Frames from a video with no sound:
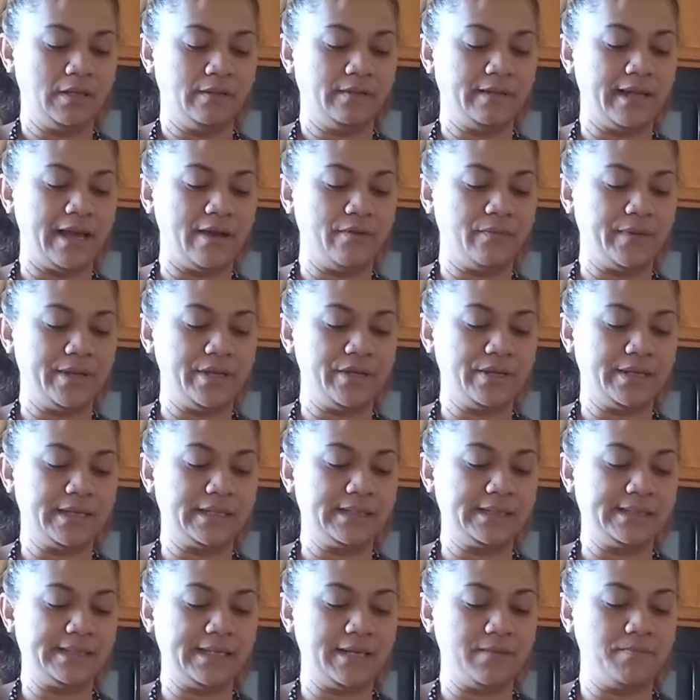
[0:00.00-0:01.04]
That way you
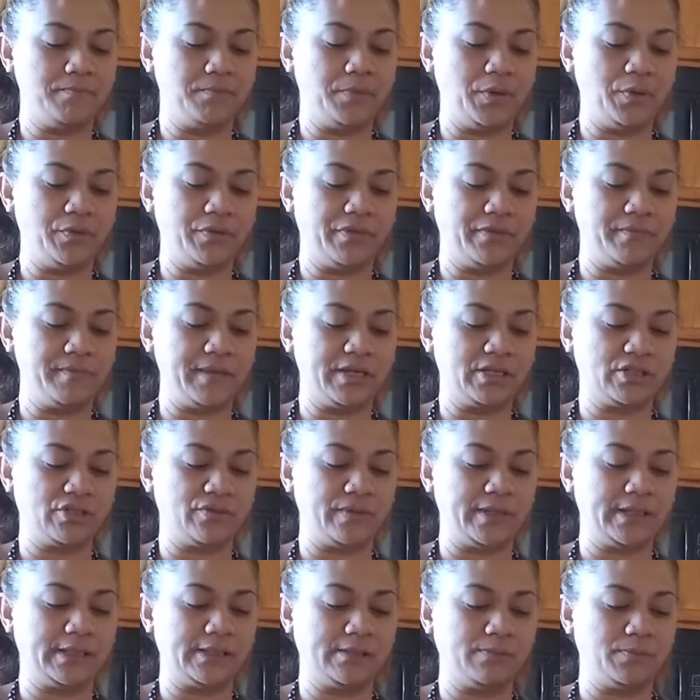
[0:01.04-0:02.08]
can see both
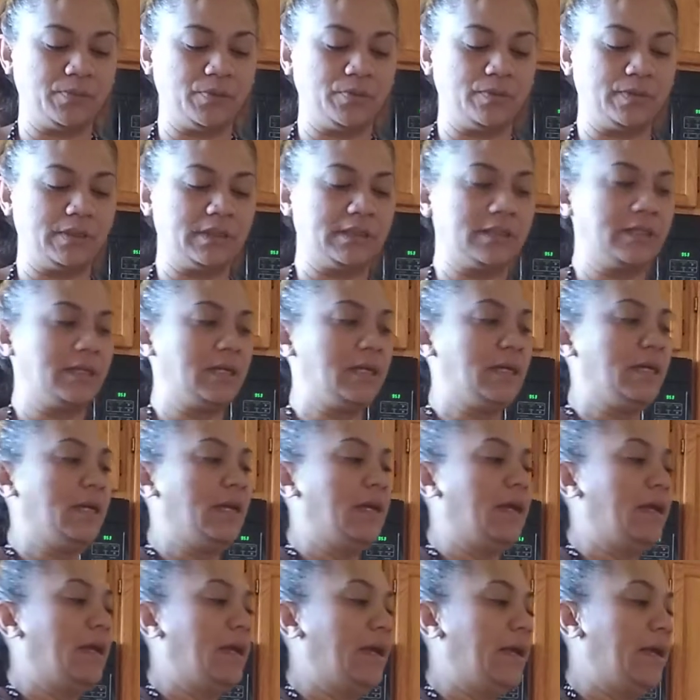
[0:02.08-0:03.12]
measuring spoons.
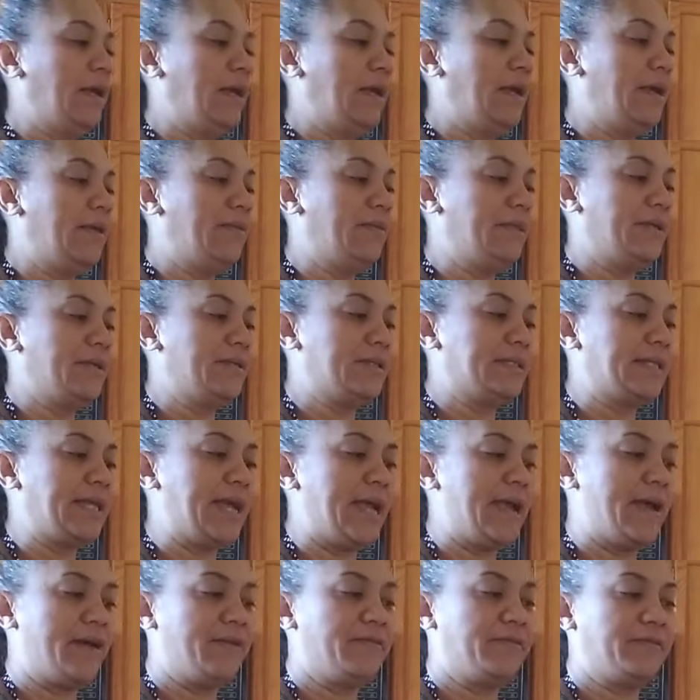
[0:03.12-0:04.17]
And there's the
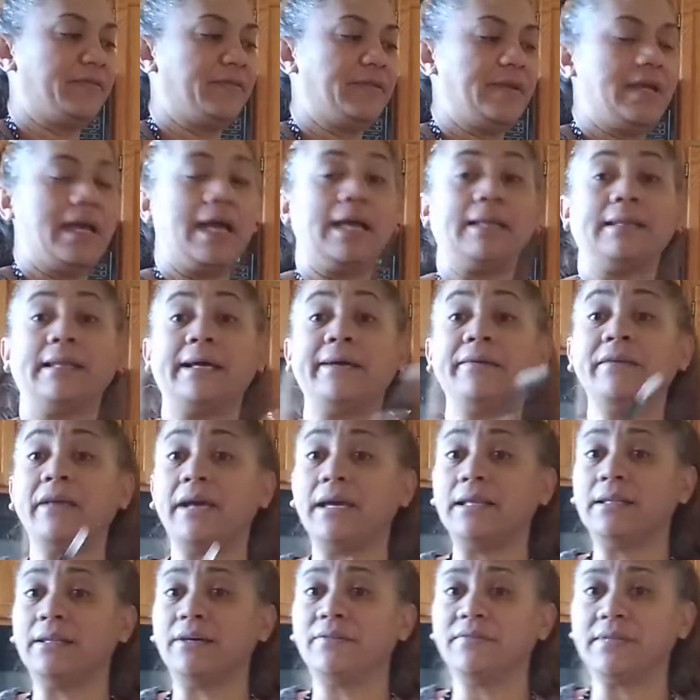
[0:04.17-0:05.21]
half.
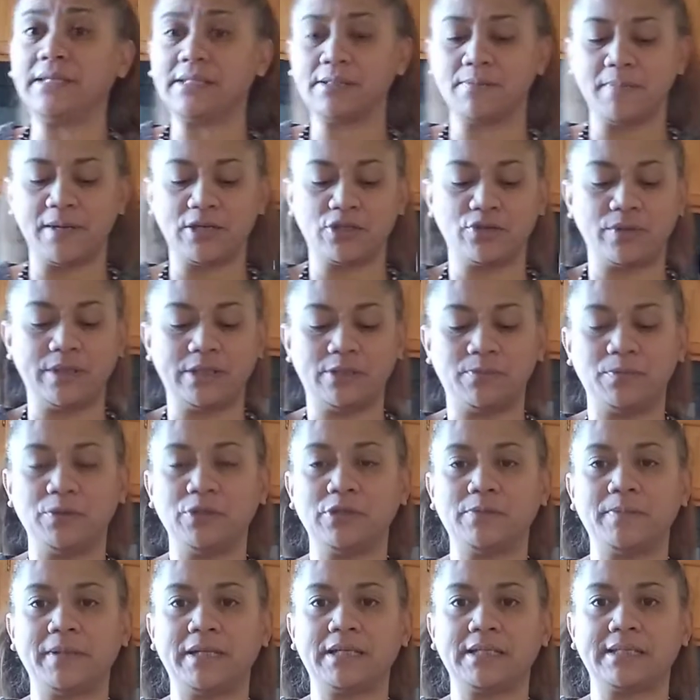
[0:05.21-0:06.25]
I love these measuring
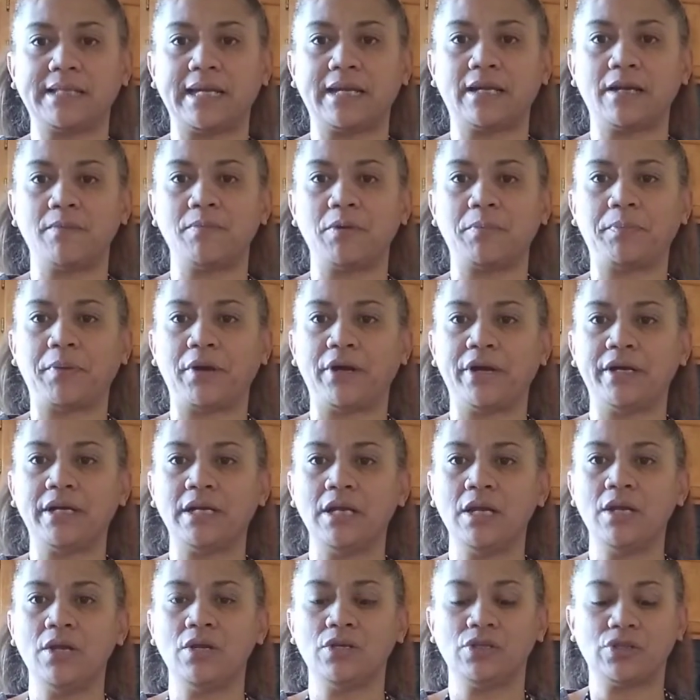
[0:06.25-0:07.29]
spoons because they come apart,
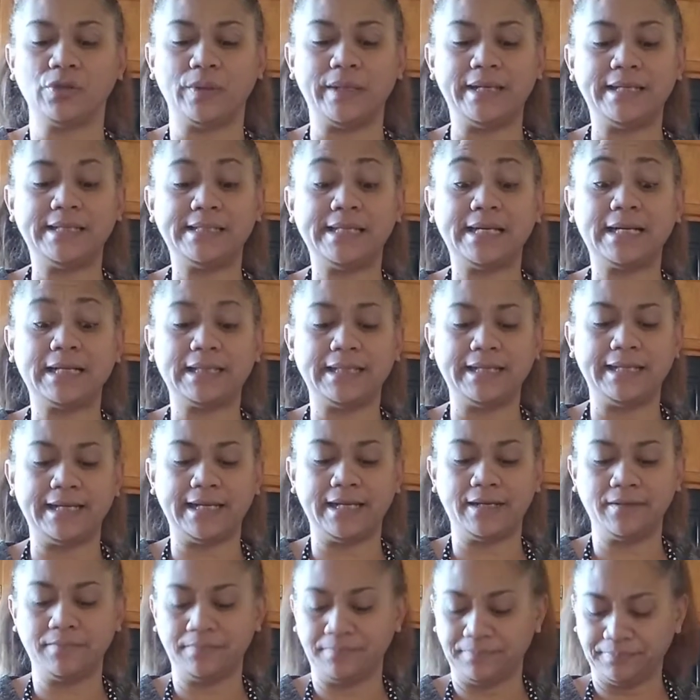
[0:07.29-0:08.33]
so easy cleaning.